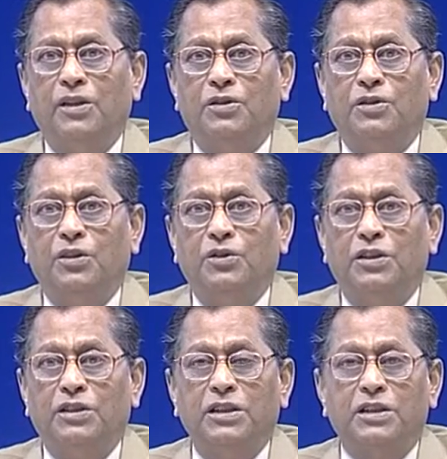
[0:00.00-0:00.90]
So, the
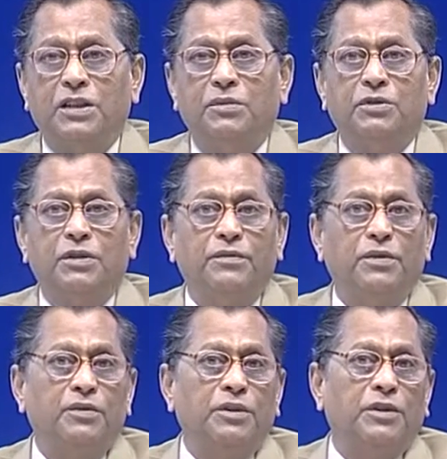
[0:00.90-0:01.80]
systems
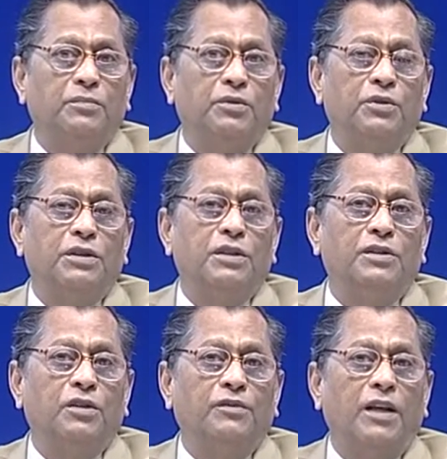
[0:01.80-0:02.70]
review is a process
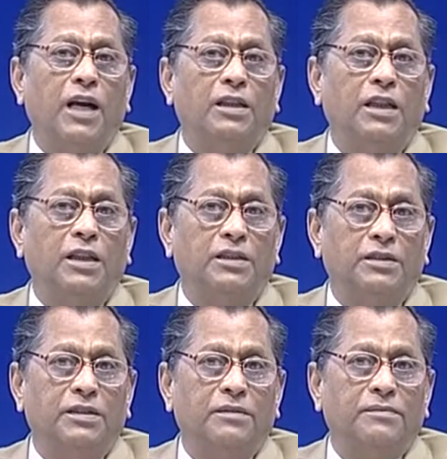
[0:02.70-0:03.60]
of analyzing,